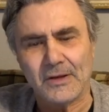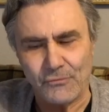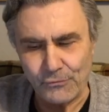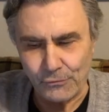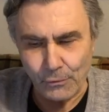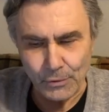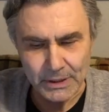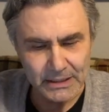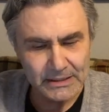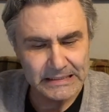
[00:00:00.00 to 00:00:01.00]

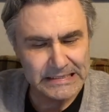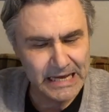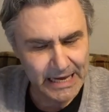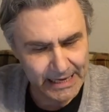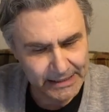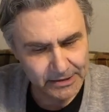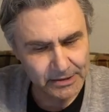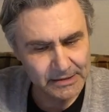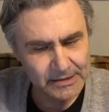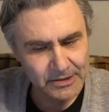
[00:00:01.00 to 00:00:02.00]
for
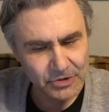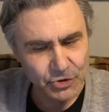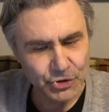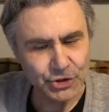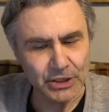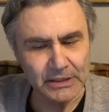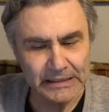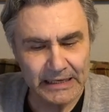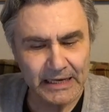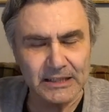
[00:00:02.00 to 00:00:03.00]
night shall
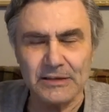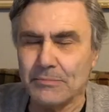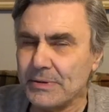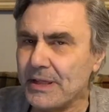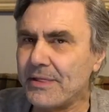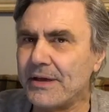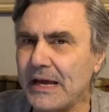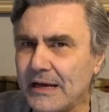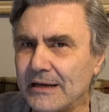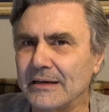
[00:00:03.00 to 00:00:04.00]
not be
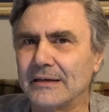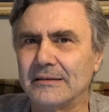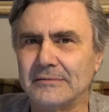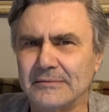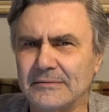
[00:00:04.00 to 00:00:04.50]
there.